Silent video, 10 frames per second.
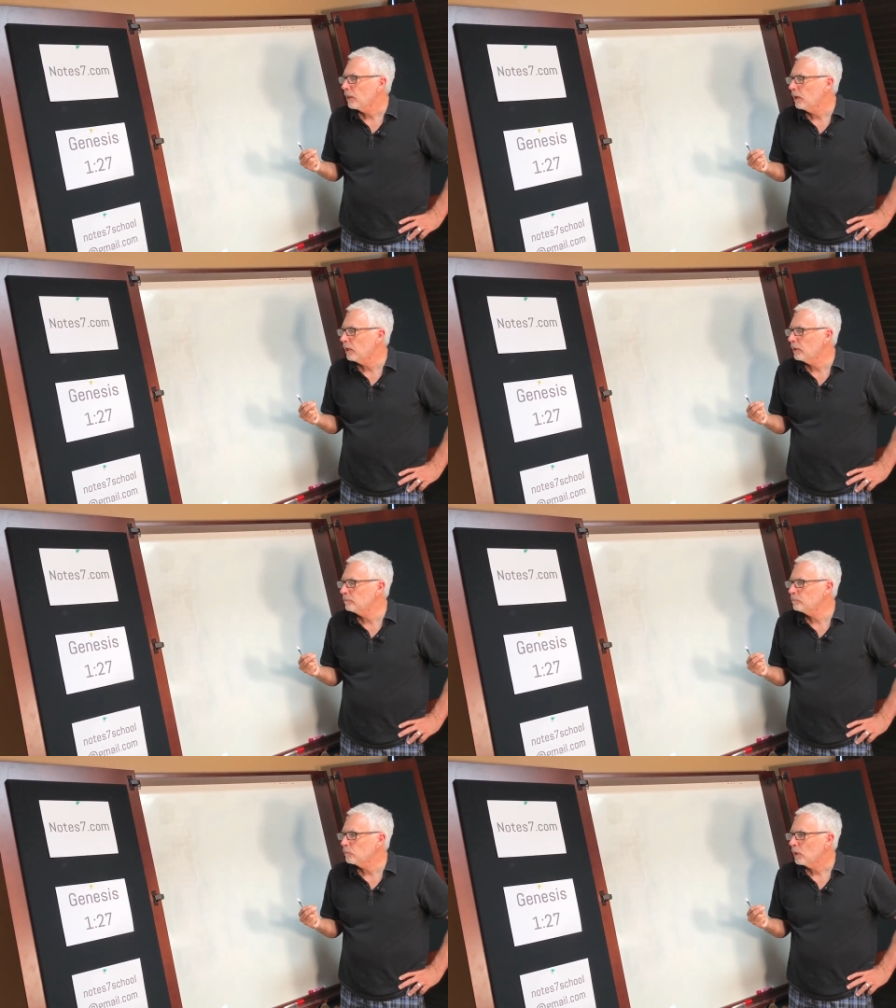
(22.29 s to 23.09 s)
Um,
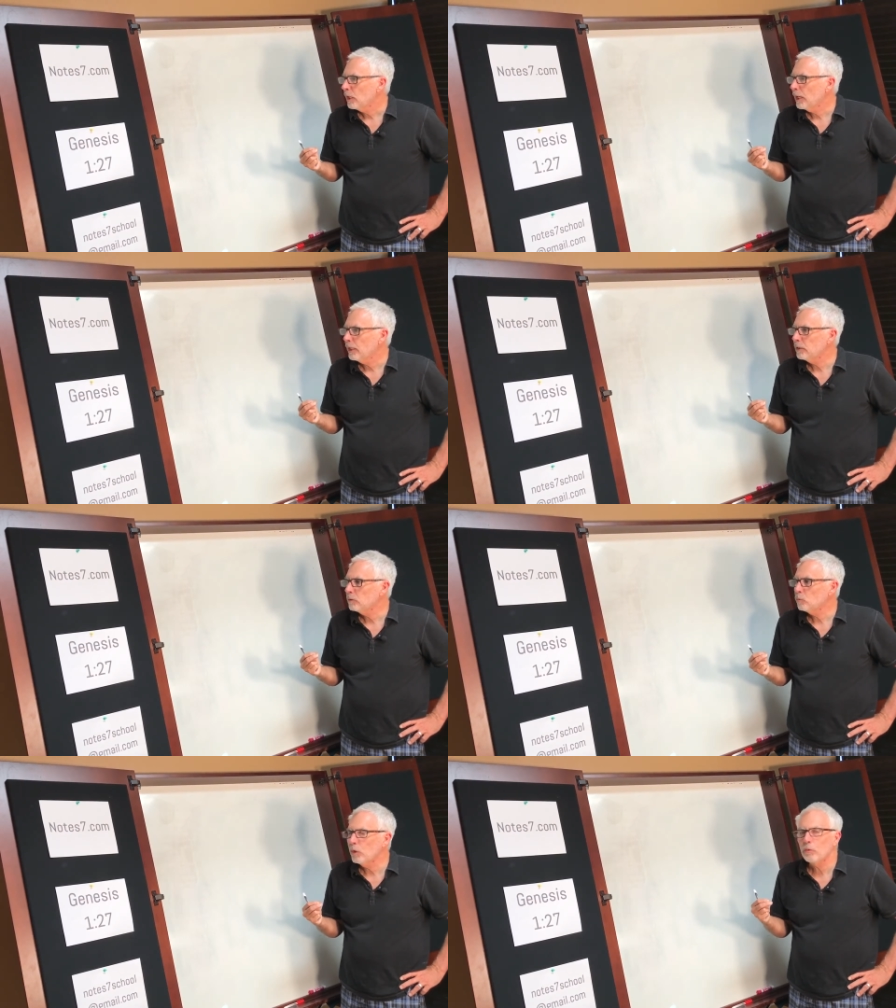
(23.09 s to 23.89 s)

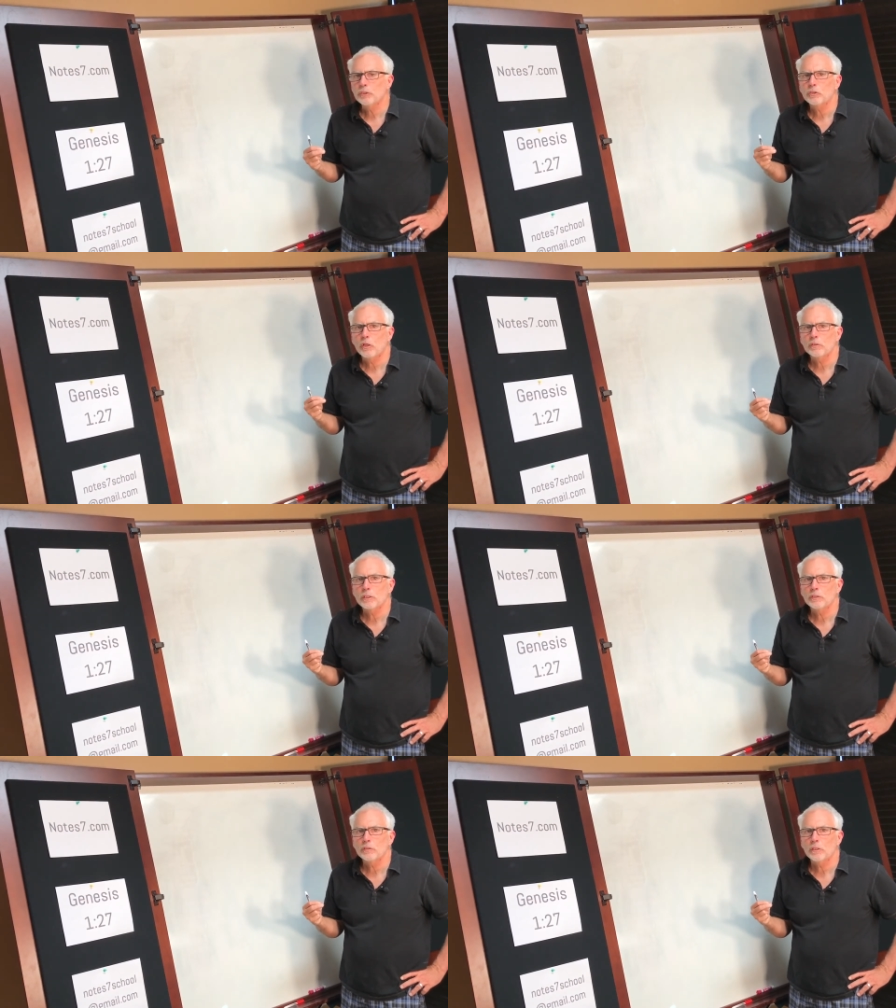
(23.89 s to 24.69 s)
and we always start
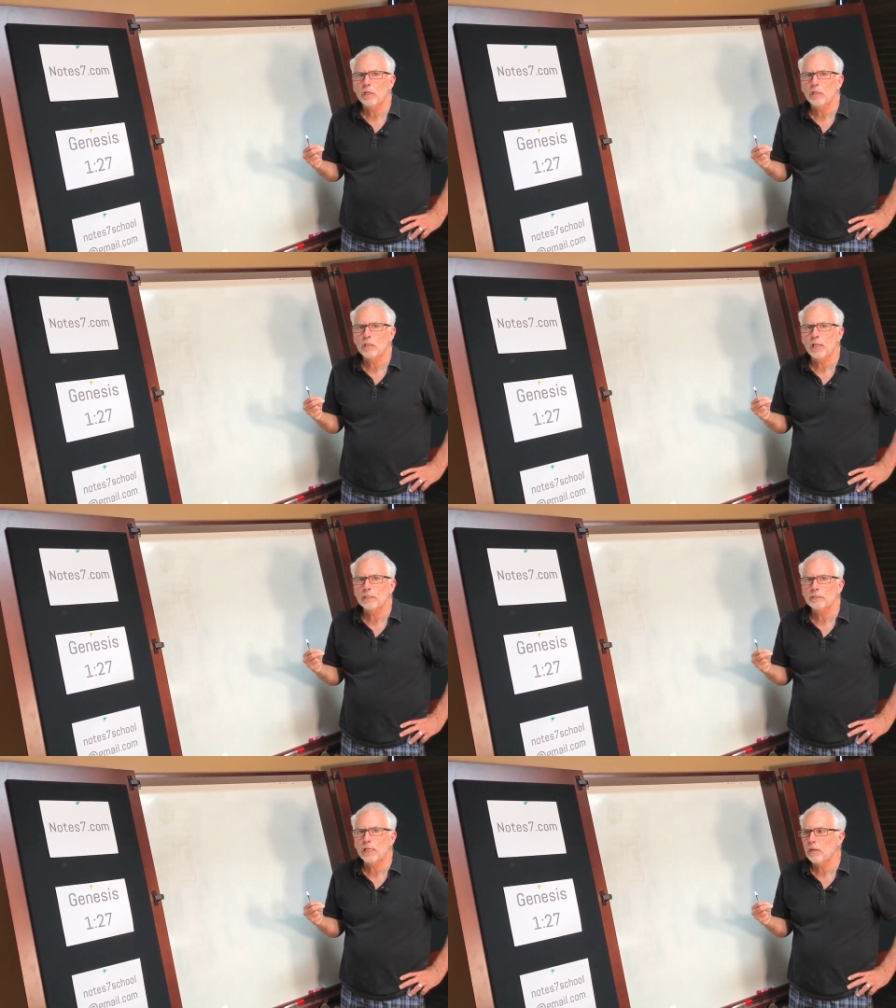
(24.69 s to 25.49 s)
this uh,
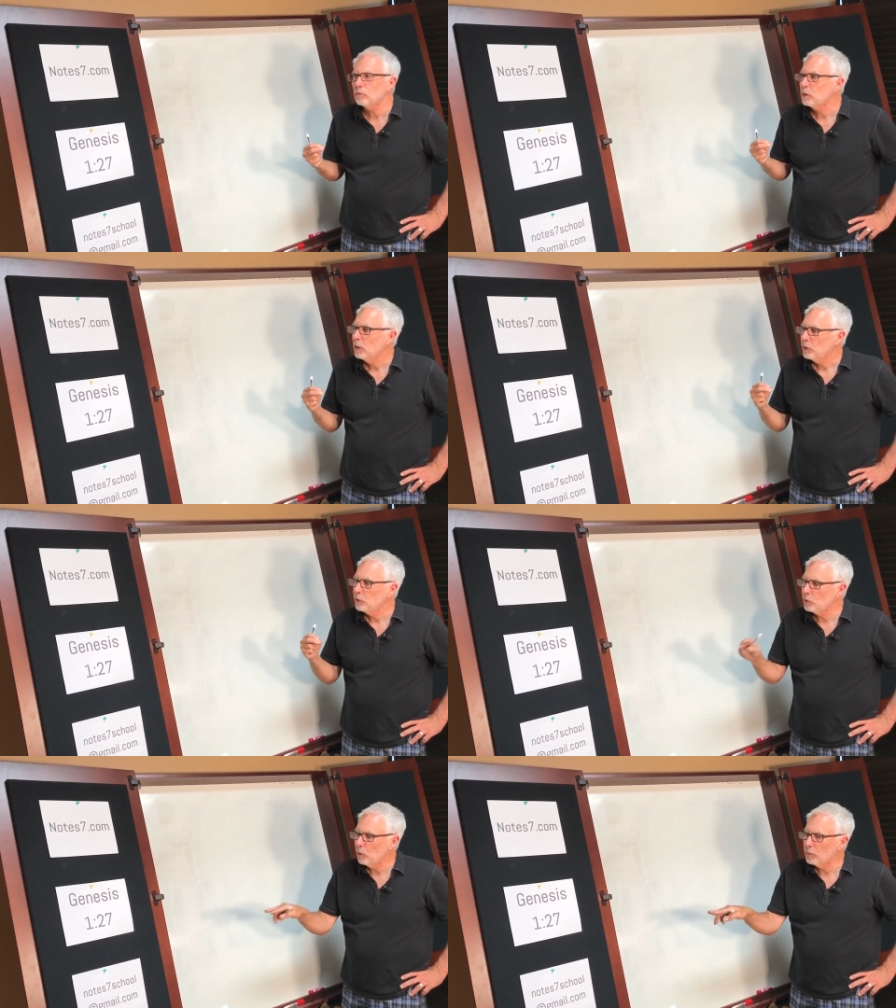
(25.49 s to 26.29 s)
class out.
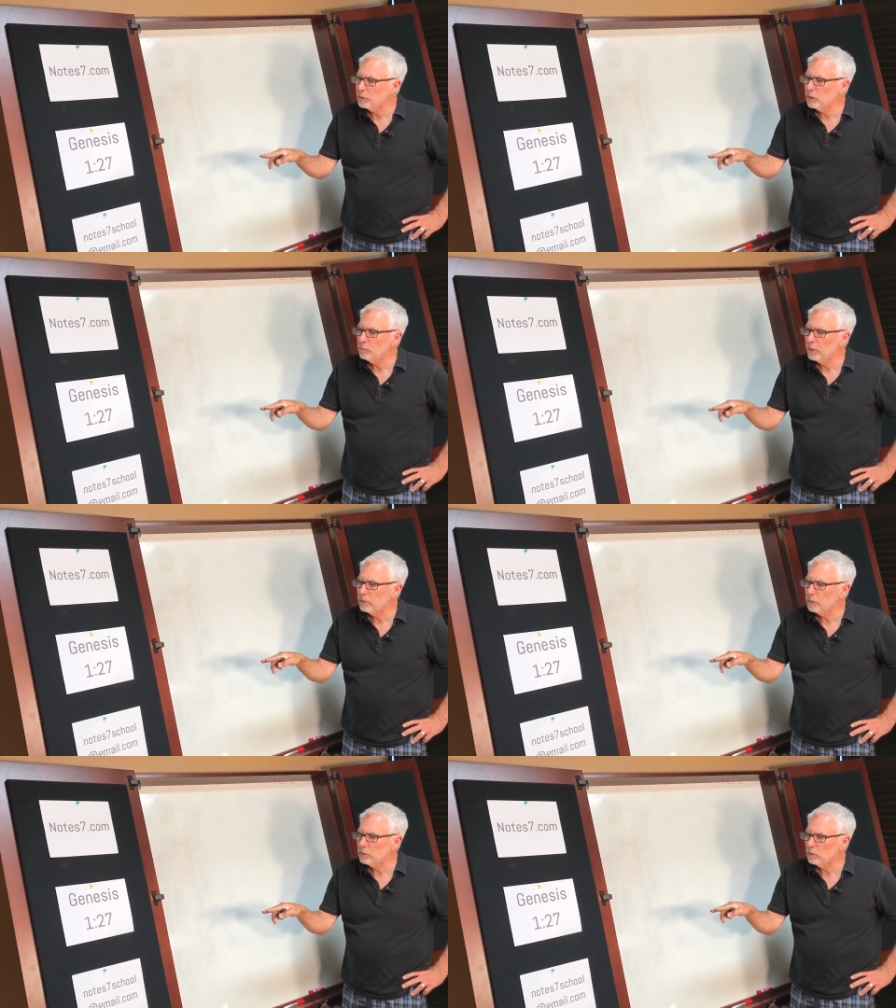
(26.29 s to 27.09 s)
You can always email
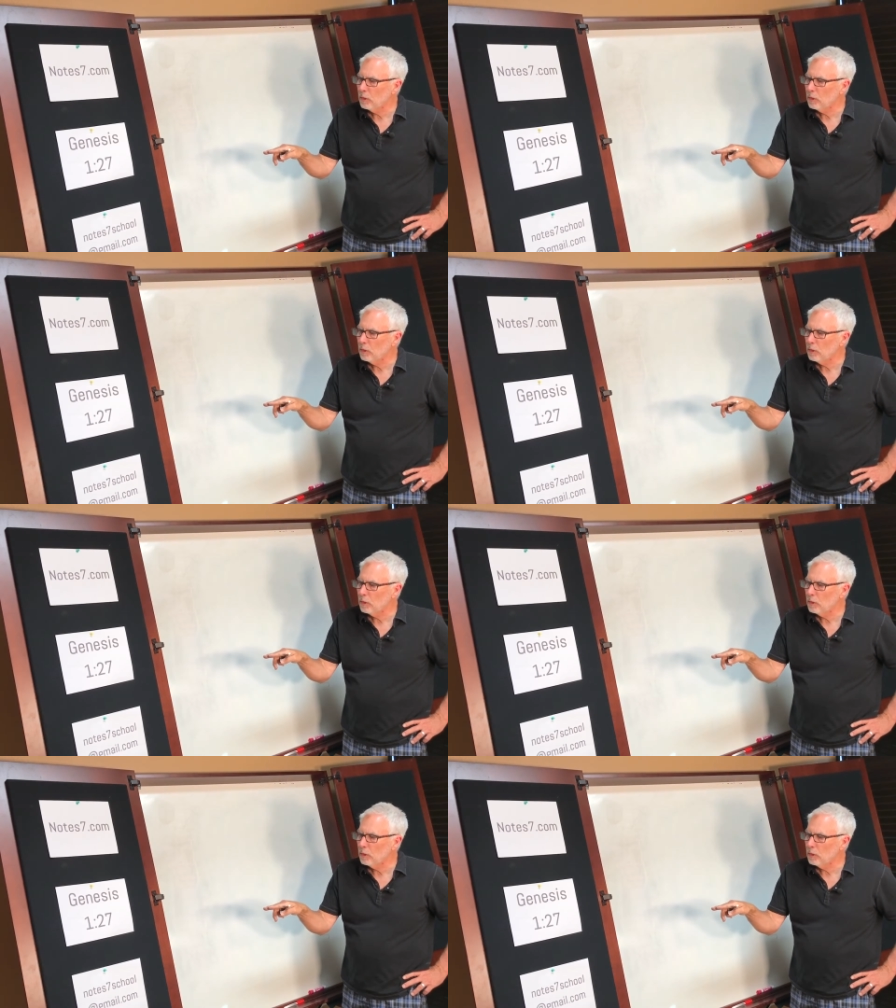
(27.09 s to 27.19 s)
us